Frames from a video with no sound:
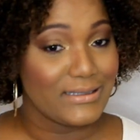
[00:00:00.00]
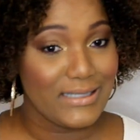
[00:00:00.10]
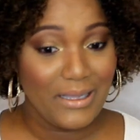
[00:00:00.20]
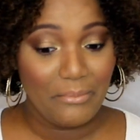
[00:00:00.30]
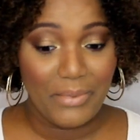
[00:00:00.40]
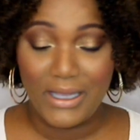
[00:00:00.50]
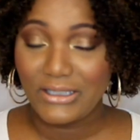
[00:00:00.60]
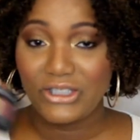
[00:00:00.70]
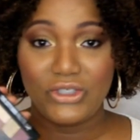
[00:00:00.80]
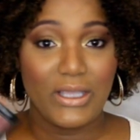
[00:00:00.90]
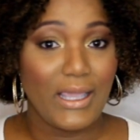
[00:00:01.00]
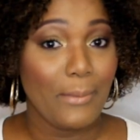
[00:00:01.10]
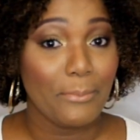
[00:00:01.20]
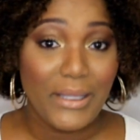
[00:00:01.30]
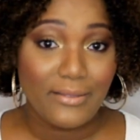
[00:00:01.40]
$10, you
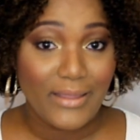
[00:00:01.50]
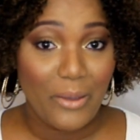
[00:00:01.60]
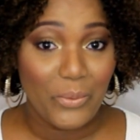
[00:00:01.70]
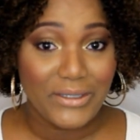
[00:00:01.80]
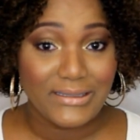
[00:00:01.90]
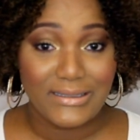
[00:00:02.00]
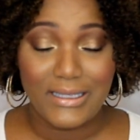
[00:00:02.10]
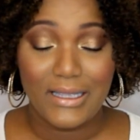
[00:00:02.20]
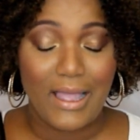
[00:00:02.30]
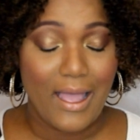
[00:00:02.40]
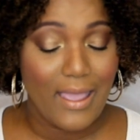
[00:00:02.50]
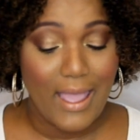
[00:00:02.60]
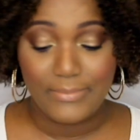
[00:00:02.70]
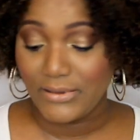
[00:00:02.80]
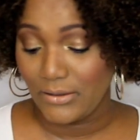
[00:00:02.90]
can't beat that with a stick. I
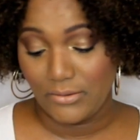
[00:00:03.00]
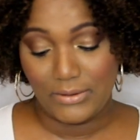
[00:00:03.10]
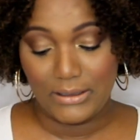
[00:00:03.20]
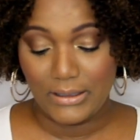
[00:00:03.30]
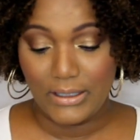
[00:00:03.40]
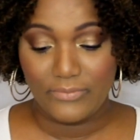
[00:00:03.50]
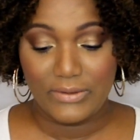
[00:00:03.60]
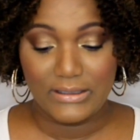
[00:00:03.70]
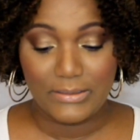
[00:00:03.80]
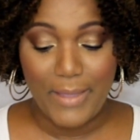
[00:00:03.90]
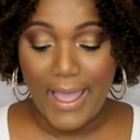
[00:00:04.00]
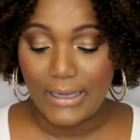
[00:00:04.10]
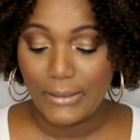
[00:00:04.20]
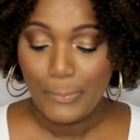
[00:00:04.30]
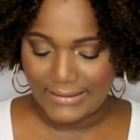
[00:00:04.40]
absolutely love this
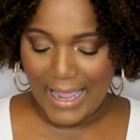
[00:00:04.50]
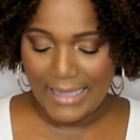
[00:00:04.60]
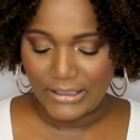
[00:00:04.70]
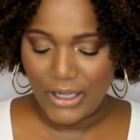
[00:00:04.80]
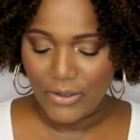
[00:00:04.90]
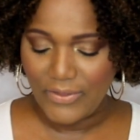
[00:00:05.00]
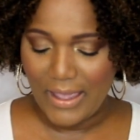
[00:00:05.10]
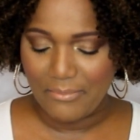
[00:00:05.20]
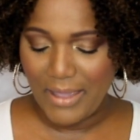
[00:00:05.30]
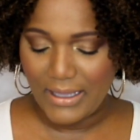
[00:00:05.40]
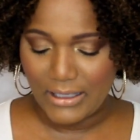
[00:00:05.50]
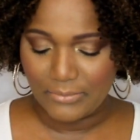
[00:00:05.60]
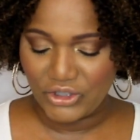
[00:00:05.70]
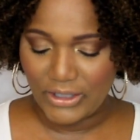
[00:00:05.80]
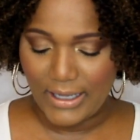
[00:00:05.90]
palette. And I know that
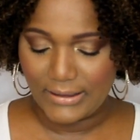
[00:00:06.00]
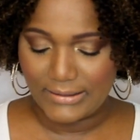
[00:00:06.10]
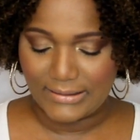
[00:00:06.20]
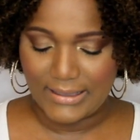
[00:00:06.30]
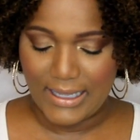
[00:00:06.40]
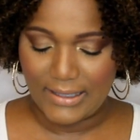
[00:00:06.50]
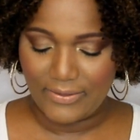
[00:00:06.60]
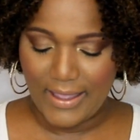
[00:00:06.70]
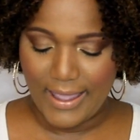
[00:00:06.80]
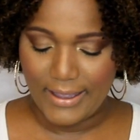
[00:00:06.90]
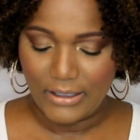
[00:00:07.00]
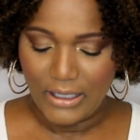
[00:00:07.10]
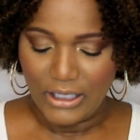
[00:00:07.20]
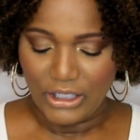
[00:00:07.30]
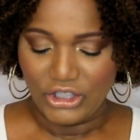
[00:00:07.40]
Makeup Shayla said that
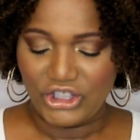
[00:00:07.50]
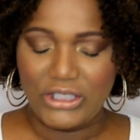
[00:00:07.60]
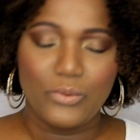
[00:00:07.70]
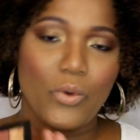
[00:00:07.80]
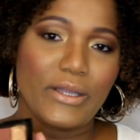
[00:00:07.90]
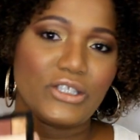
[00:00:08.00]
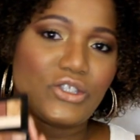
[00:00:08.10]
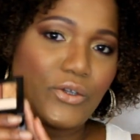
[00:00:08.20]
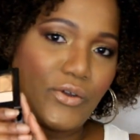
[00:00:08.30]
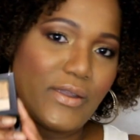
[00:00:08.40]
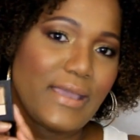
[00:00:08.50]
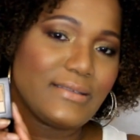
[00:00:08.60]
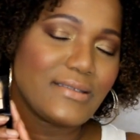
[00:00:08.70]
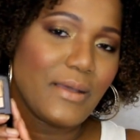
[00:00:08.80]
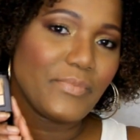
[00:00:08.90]
she wanted to
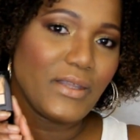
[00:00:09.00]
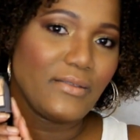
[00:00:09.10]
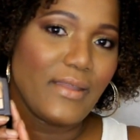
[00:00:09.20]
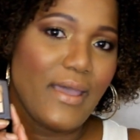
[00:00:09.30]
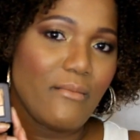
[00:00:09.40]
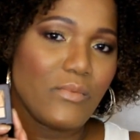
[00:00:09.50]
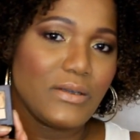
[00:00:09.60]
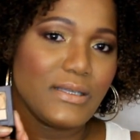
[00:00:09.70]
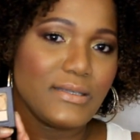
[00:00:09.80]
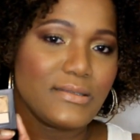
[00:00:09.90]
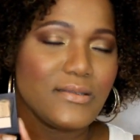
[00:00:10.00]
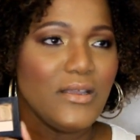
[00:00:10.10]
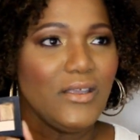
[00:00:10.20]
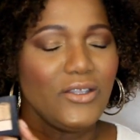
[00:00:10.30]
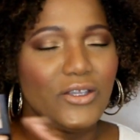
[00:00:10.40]
create something that was,
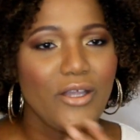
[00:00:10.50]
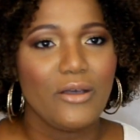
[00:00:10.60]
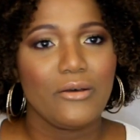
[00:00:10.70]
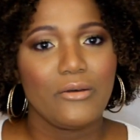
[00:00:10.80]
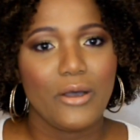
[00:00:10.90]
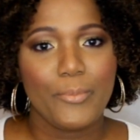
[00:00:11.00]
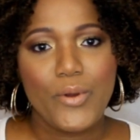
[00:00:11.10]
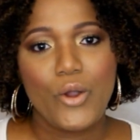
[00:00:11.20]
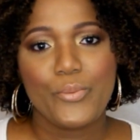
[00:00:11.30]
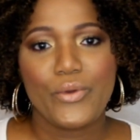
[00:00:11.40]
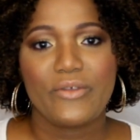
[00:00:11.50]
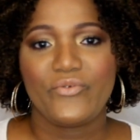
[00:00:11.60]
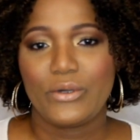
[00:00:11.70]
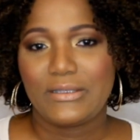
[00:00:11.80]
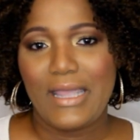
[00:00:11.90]
you know, appropriate
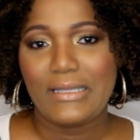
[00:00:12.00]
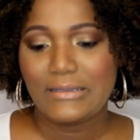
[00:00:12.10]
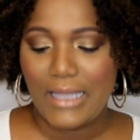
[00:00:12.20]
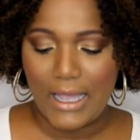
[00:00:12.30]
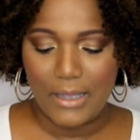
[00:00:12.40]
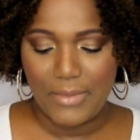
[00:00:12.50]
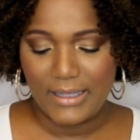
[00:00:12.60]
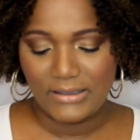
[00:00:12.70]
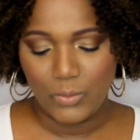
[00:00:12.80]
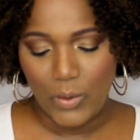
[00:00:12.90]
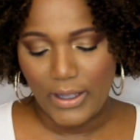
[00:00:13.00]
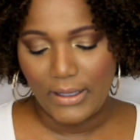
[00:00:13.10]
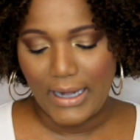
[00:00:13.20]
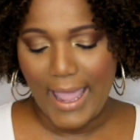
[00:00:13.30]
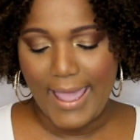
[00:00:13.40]
for daytime as
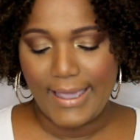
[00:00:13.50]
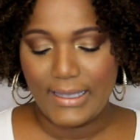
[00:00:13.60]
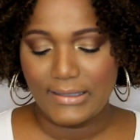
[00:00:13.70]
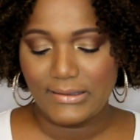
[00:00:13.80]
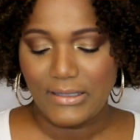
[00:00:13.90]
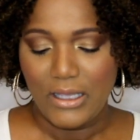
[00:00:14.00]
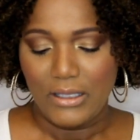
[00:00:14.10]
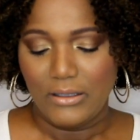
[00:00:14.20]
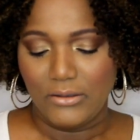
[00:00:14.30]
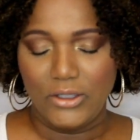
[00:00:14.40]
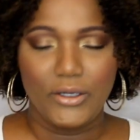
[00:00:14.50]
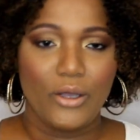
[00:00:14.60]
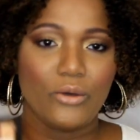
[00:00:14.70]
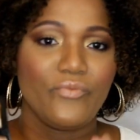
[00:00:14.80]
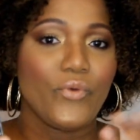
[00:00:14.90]
well as, you
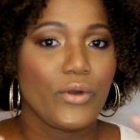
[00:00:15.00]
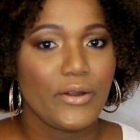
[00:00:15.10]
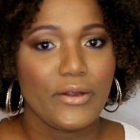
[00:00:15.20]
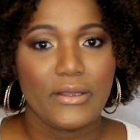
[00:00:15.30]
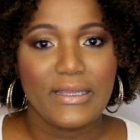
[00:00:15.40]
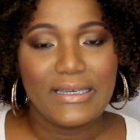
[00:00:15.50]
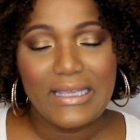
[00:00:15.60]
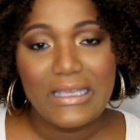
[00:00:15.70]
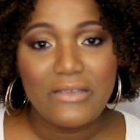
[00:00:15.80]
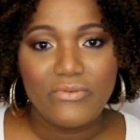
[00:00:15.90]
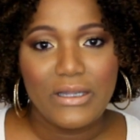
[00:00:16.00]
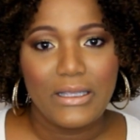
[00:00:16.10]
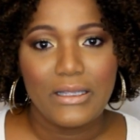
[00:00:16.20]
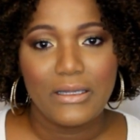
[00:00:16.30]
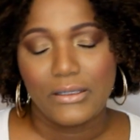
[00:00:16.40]
know, for an
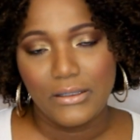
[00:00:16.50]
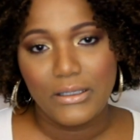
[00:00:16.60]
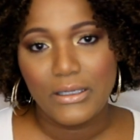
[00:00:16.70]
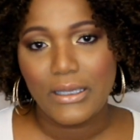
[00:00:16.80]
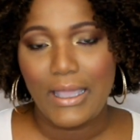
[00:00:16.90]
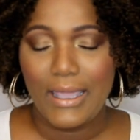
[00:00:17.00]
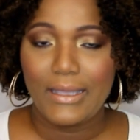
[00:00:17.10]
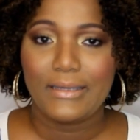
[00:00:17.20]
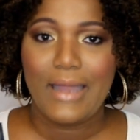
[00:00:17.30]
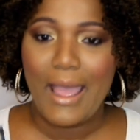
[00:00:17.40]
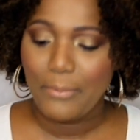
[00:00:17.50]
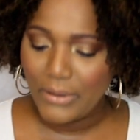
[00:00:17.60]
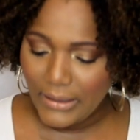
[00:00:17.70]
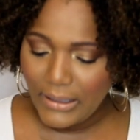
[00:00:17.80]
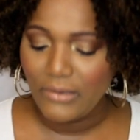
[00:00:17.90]
evening look. And I
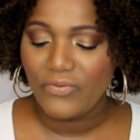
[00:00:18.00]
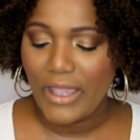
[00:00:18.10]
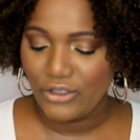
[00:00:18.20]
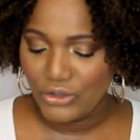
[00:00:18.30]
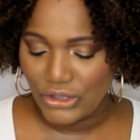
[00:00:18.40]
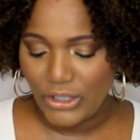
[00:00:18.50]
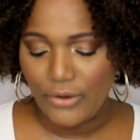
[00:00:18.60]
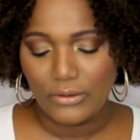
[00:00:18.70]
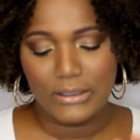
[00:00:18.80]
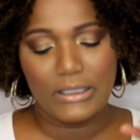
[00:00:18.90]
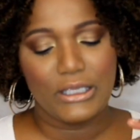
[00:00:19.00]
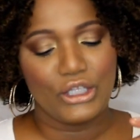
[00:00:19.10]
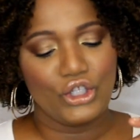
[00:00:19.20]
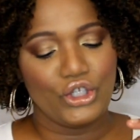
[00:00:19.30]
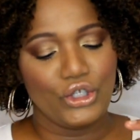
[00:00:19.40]
believe that you certainly
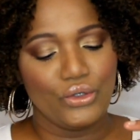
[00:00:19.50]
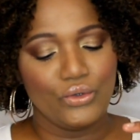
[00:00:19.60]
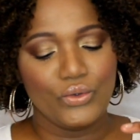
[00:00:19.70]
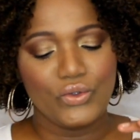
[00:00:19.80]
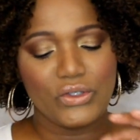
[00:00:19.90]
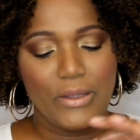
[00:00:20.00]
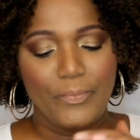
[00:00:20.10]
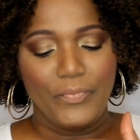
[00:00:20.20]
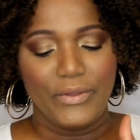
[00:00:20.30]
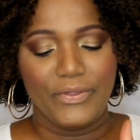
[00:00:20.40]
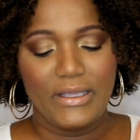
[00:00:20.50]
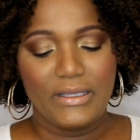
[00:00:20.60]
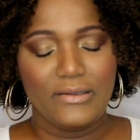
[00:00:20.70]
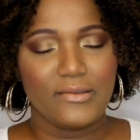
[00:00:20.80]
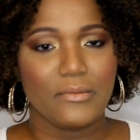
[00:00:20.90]
can use
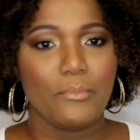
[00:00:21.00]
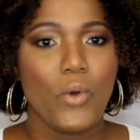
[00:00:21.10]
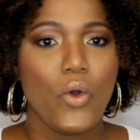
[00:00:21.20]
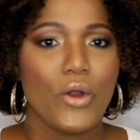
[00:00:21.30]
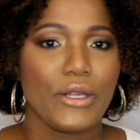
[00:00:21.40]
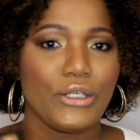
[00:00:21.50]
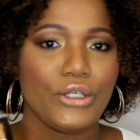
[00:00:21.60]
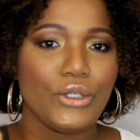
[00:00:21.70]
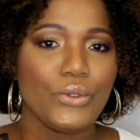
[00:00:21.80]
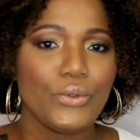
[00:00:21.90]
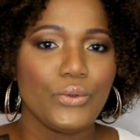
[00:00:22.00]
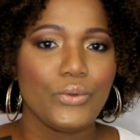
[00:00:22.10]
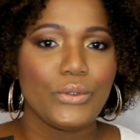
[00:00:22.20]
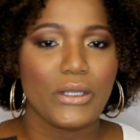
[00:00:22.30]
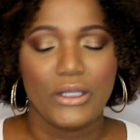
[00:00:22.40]
these more
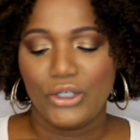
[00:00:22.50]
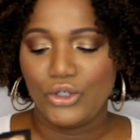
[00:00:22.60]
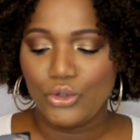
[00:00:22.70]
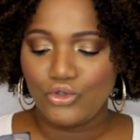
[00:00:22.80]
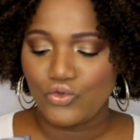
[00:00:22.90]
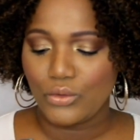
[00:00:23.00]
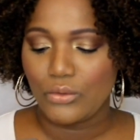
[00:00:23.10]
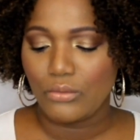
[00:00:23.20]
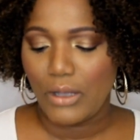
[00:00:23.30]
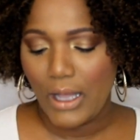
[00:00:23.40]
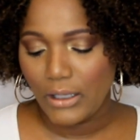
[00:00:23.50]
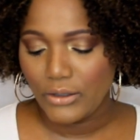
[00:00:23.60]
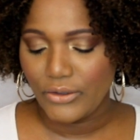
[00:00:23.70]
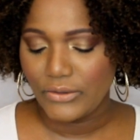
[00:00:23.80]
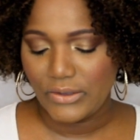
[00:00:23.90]
nude, neutral
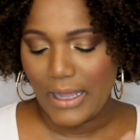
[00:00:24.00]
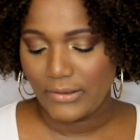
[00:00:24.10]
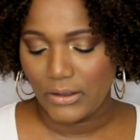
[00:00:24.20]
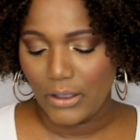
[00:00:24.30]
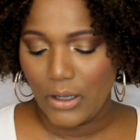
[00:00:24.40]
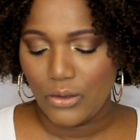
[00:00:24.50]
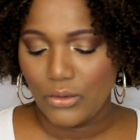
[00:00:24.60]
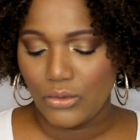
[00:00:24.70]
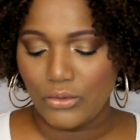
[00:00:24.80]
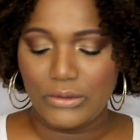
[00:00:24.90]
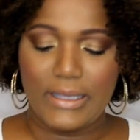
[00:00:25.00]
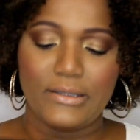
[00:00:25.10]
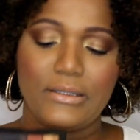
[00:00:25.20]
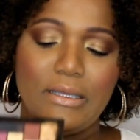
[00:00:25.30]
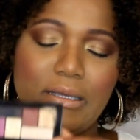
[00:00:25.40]
colors like the gold
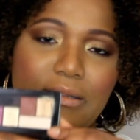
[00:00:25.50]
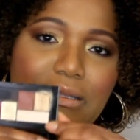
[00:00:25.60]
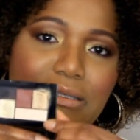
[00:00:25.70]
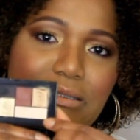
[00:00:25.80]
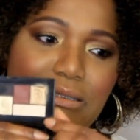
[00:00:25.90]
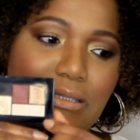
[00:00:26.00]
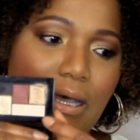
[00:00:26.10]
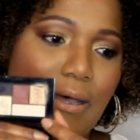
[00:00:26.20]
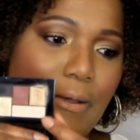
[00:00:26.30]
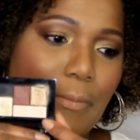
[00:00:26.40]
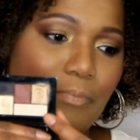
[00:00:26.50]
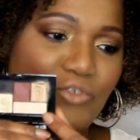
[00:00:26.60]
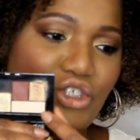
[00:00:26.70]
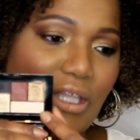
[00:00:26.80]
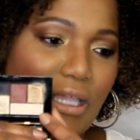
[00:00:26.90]
and this
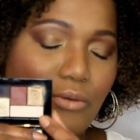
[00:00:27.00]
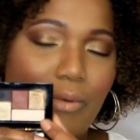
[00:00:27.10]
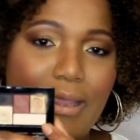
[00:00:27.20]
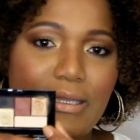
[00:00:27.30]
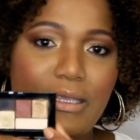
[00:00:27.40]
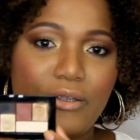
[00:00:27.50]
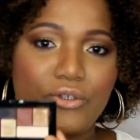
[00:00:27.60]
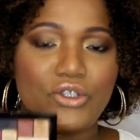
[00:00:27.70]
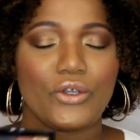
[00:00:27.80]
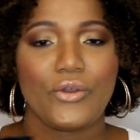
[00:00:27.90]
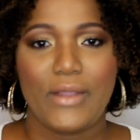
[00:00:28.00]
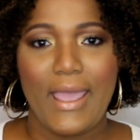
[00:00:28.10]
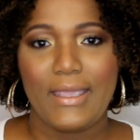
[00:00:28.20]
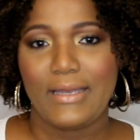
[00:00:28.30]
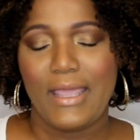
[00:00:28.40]
shade right here to
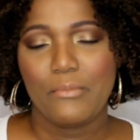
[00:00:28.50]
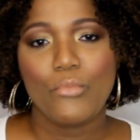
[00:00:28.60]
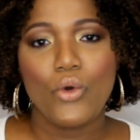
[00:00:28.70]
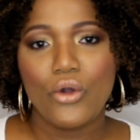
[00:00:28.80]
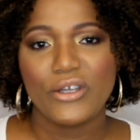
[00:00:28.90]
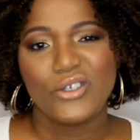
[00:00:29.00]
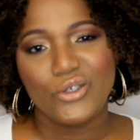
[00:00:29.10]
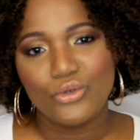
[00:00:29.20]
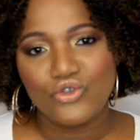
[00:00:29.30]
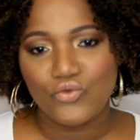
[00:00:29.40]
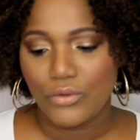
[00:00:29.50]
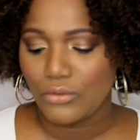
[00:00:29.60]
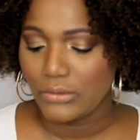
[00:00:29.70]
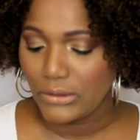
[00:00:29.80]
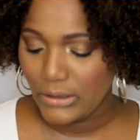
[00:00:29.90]
create a more
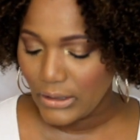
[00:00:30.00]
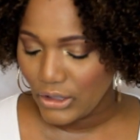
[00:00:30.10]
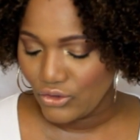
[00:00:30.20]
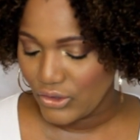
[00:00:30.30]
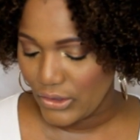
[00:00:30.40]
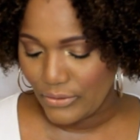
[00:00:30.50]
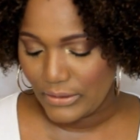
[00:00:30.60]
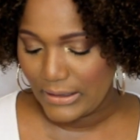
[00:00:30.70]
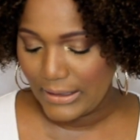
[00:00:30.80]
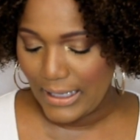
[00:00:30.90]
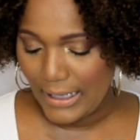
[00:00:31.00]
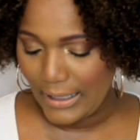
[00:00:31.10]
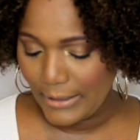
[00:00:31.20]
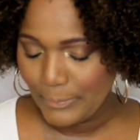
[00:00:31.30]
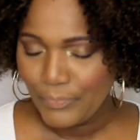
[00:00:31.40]
neutral look. You certainly
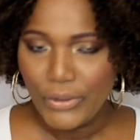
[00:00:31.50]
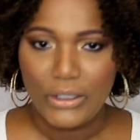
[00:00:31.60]
can.